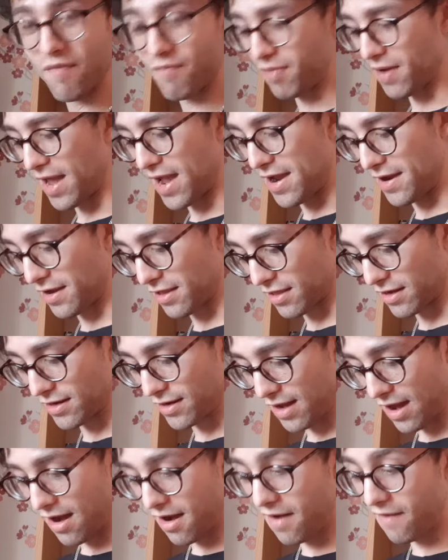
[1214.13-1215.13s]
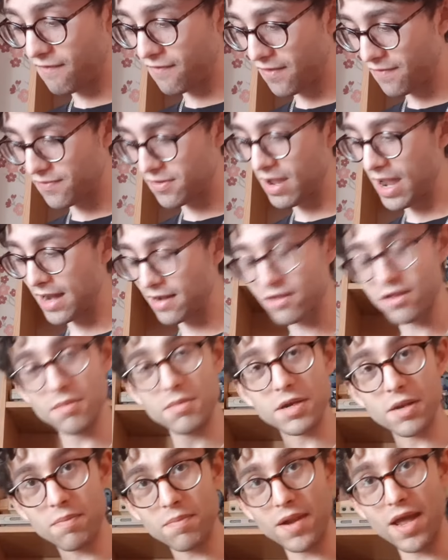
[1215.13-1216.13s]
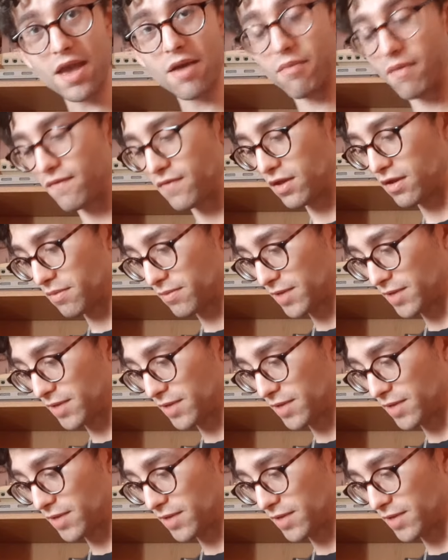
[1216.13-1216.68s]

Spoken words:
playing as a laugh. If you had someone to play it with, you could